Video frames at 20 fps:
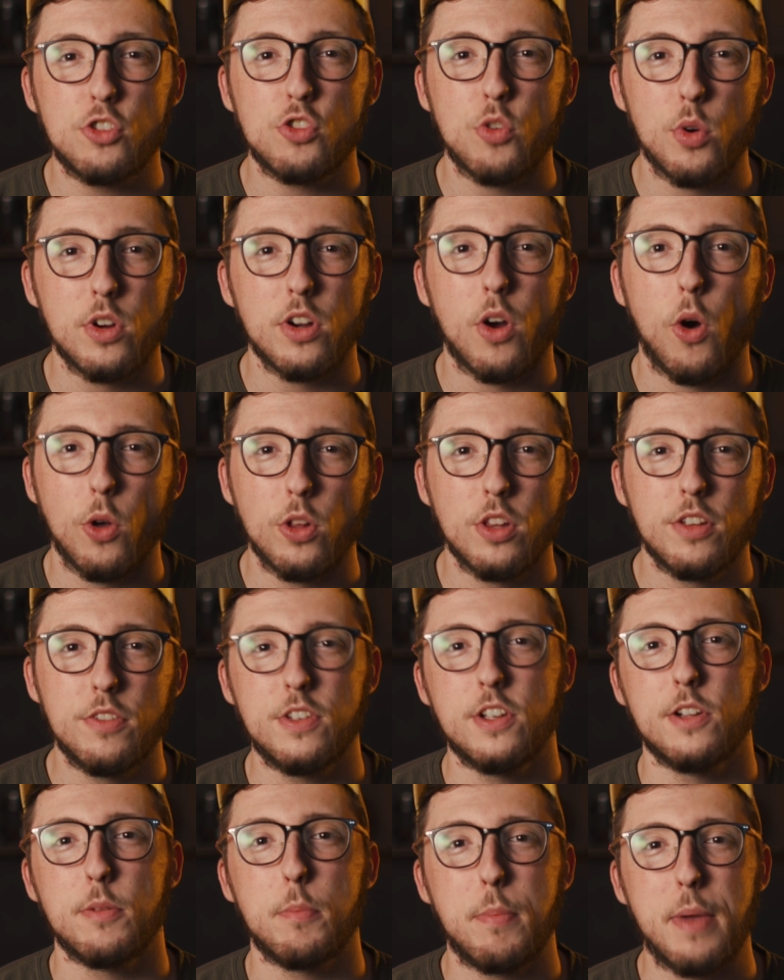sure all of
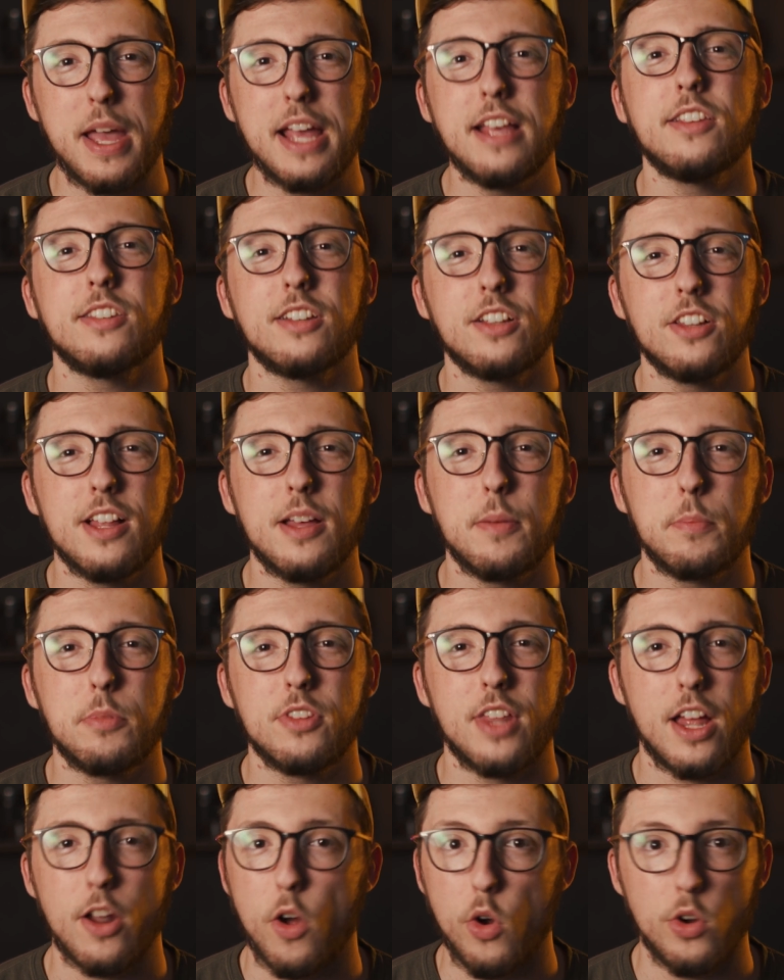your base
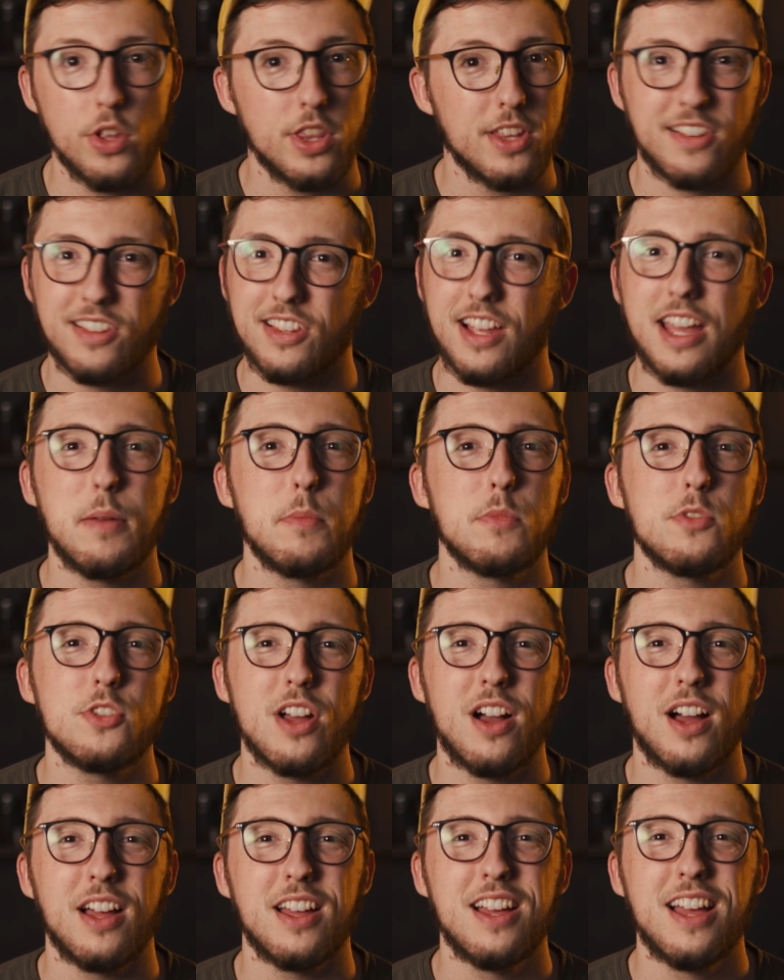clips that are the same
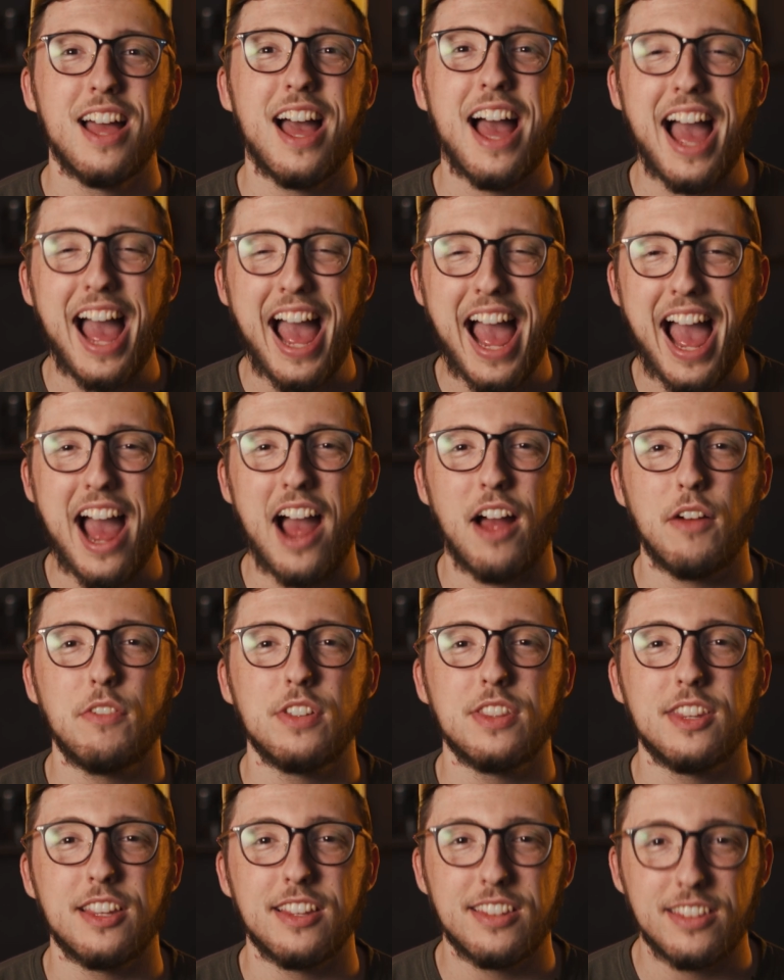shot have
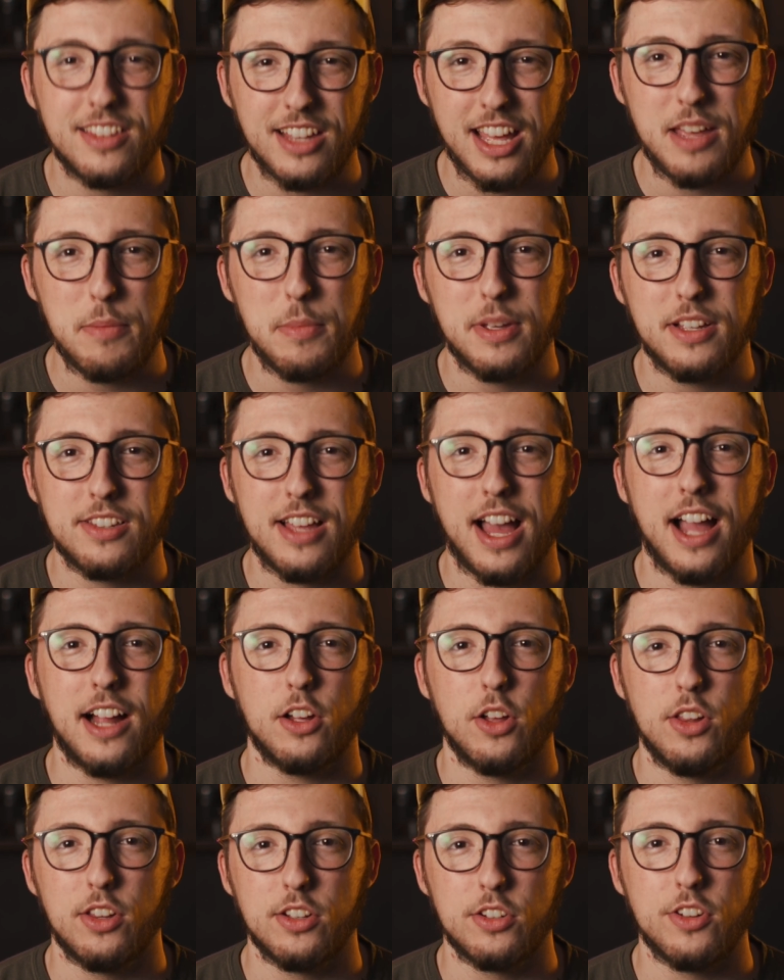the same
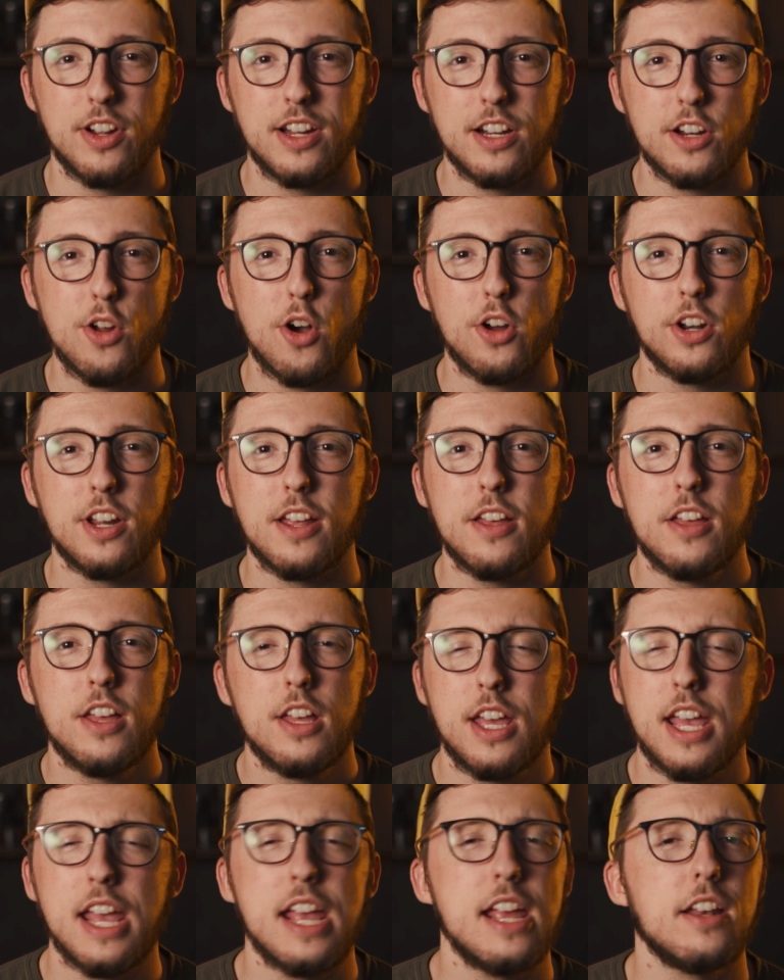exact color grading on it
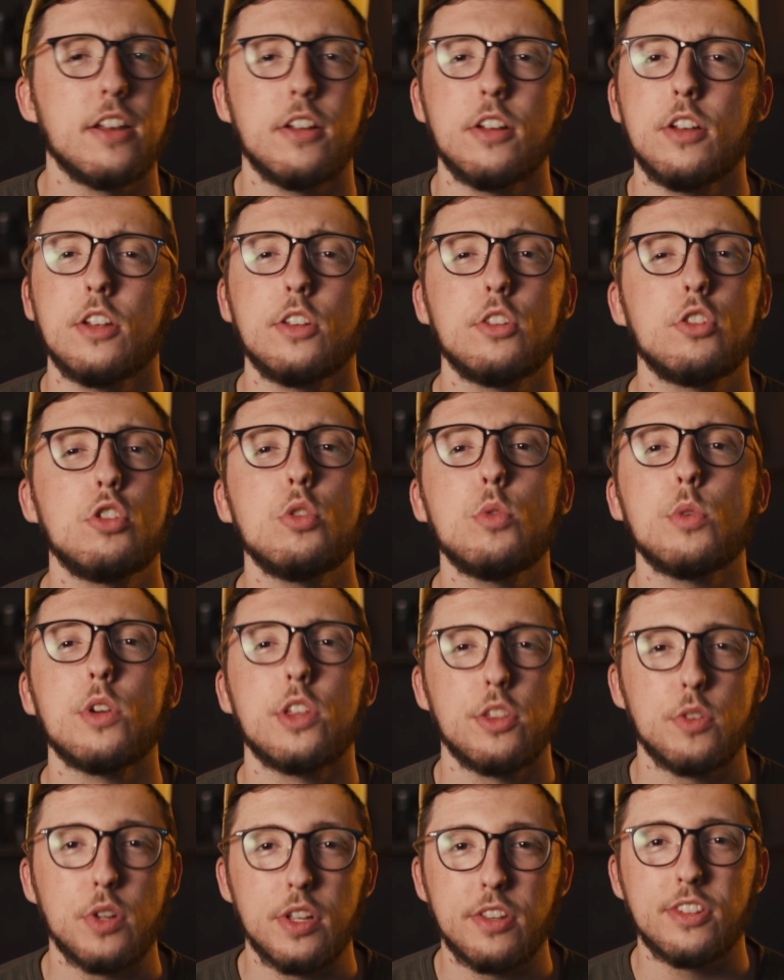in 2 or
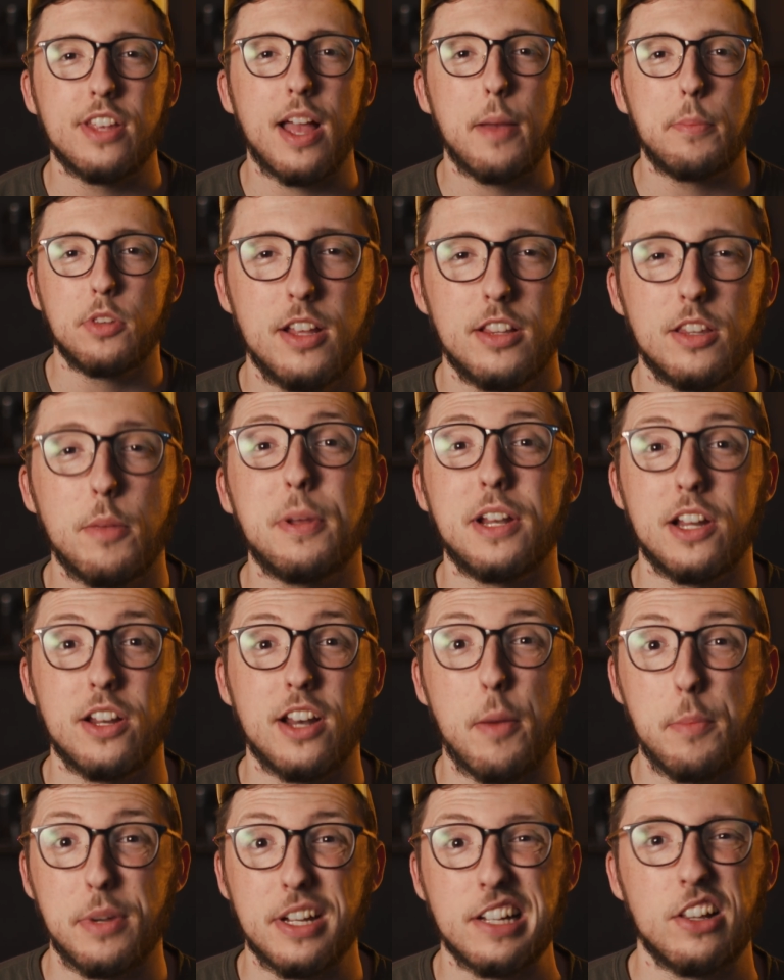3 steps, depending on
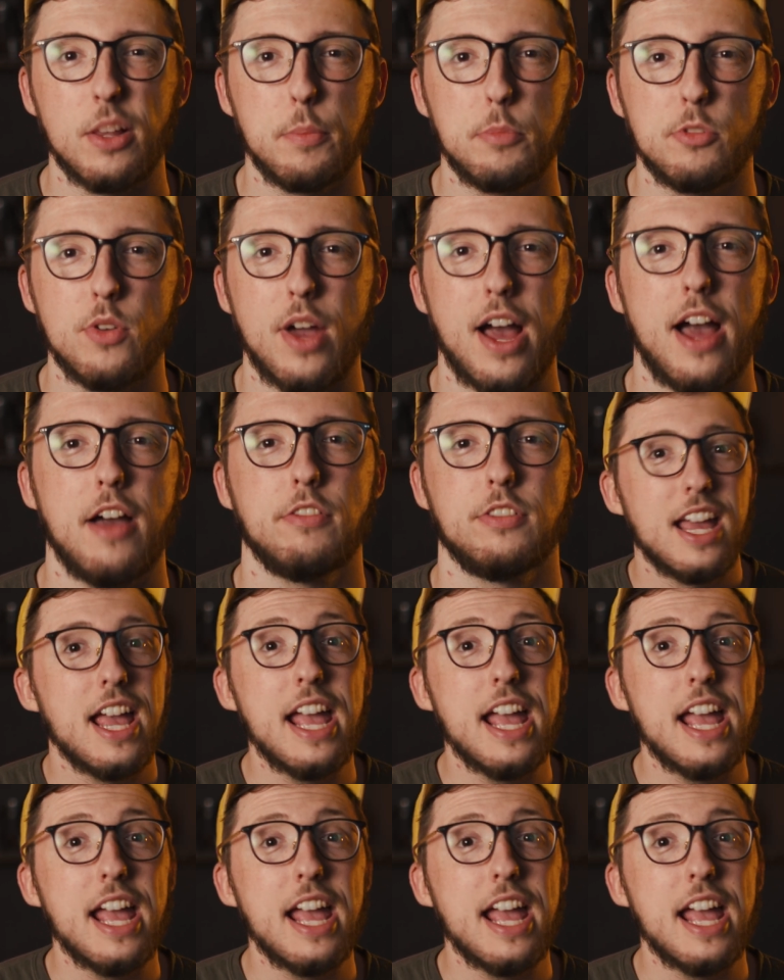how many clips you have.